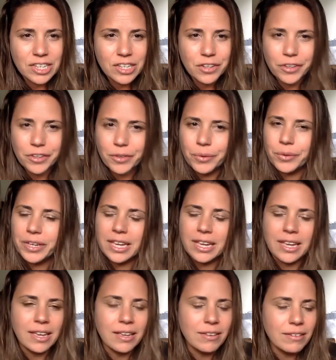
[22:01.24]
you know,
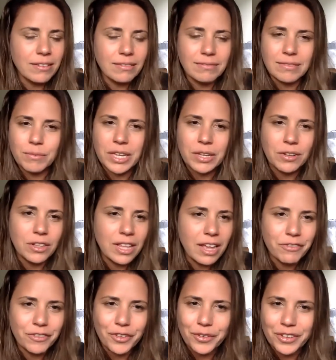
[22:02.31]
cooking, we all
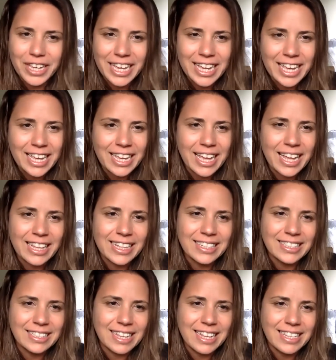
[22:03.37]
love cooking, and
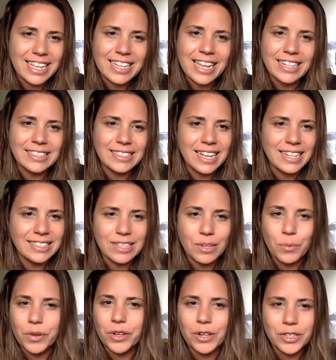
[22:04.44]
it, it connects us the
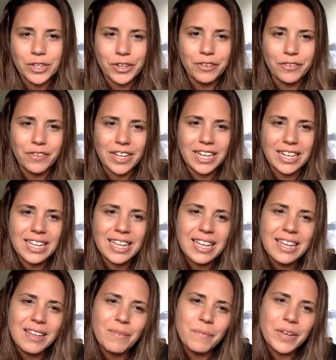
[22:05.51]
world over.
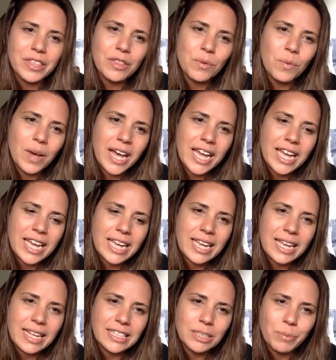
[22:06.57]
But the
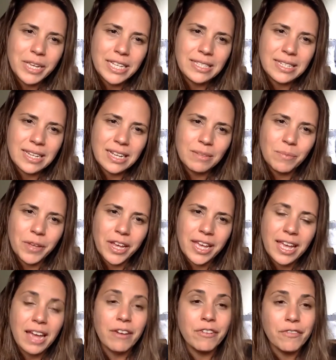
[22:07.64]
way it's being done by
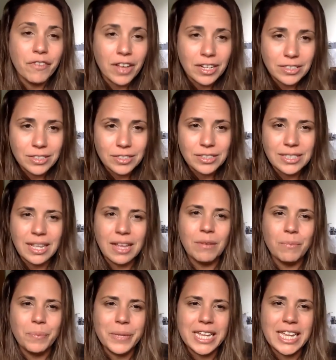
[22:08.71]
Aaron Fa'Aoso's
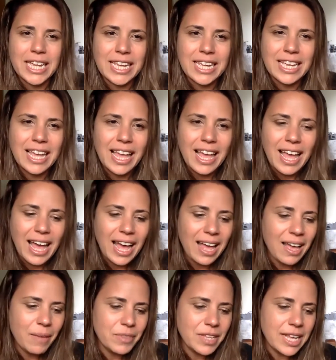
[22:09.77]
company,
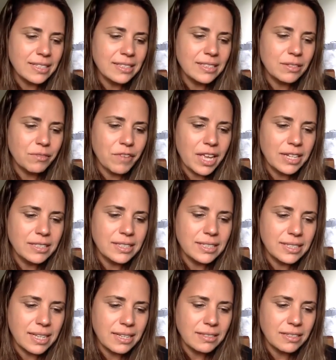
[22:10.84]
um, it's
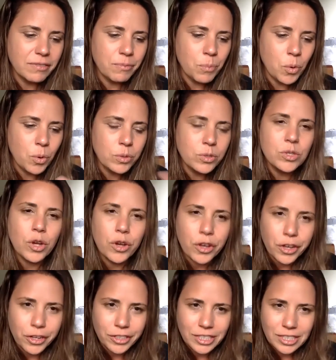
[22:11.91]
it's it's more
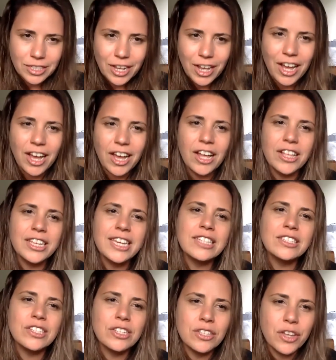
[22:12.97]
doco style. You get
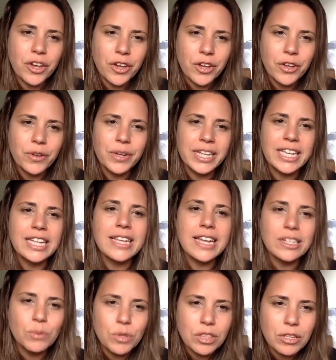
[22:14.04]
to know and
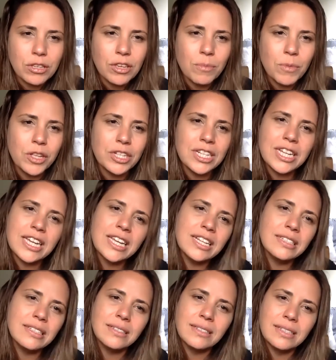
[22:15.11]
connect with the
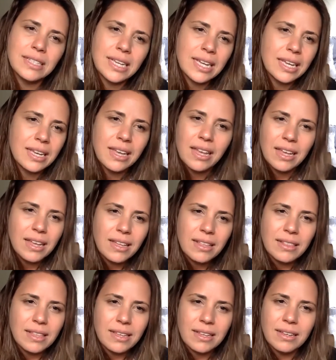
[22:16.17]
communities and see
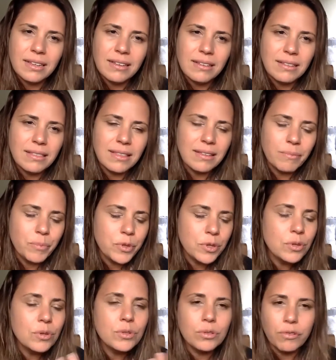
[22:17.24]
the the
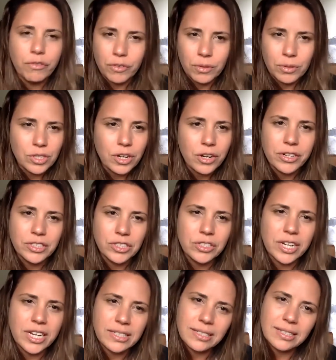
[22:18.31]
beautiful Torres
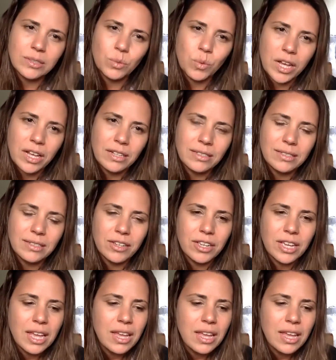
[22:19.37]
Straits as well. So